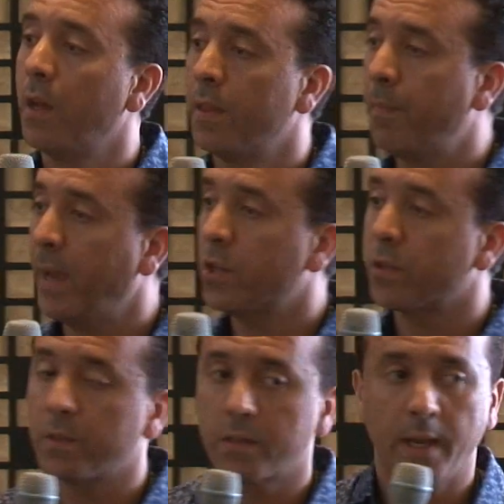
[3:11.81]
the
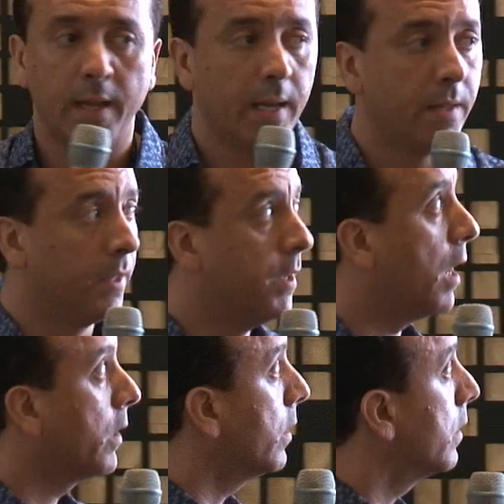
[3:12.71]
patients and the
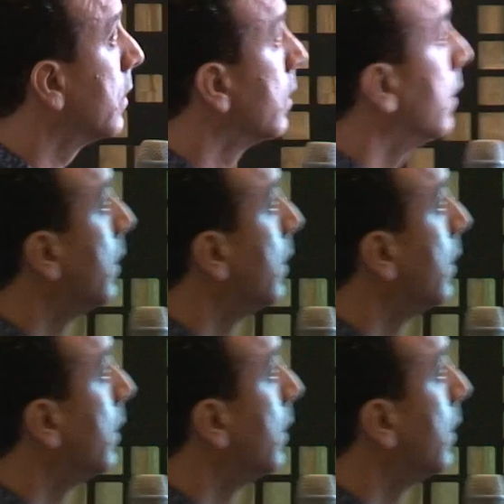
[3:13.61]
doctors.